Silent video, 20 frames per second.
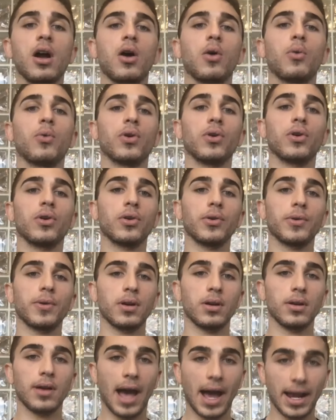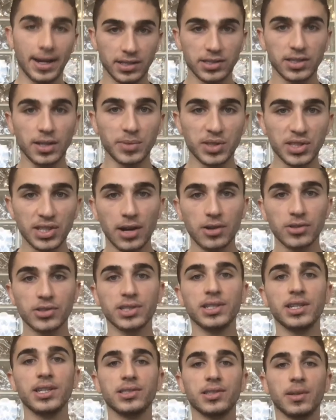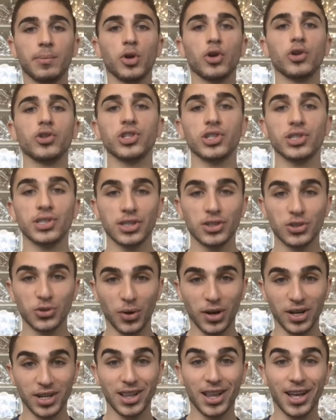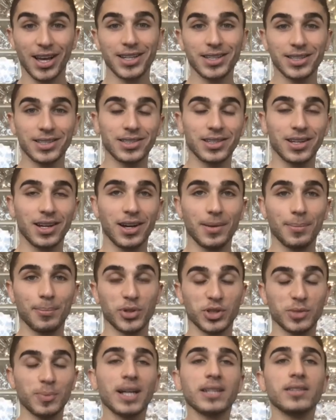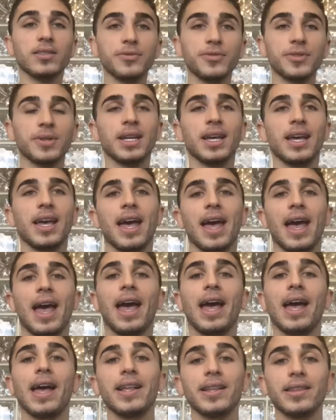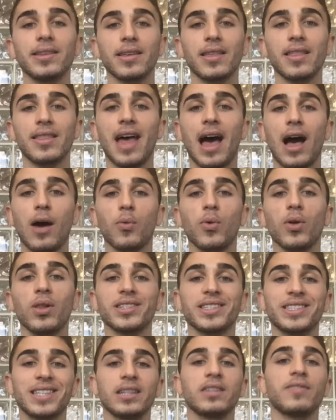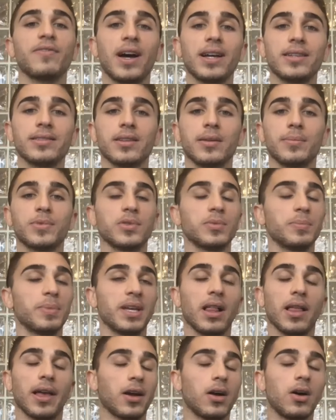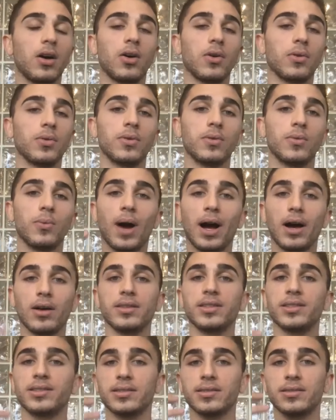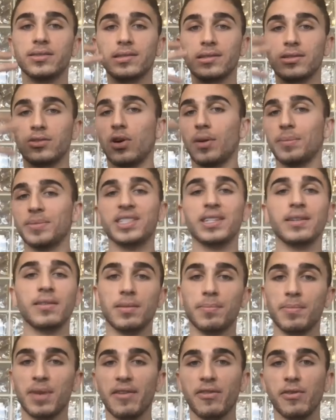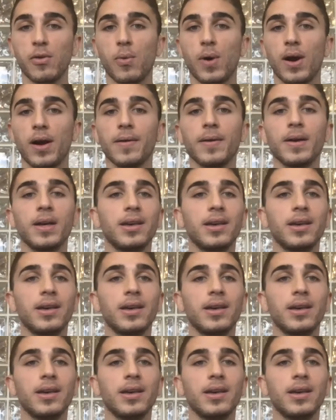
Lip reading: We're adding some scarcity, some urgency to our clients' perspective. And that will incentivize them to be like, oh, wow, this is, I'm seeing them everywhere.